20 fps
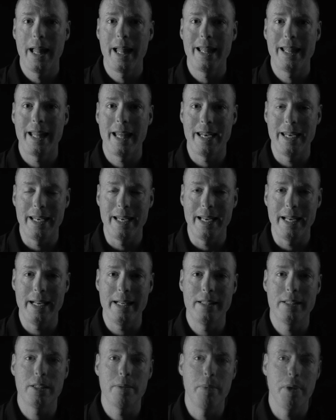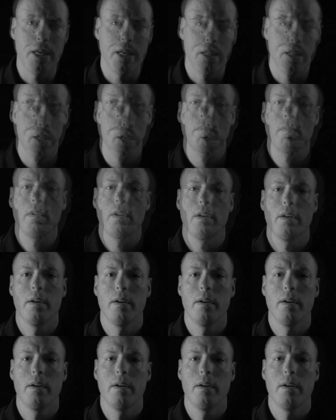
that needs to be cleared.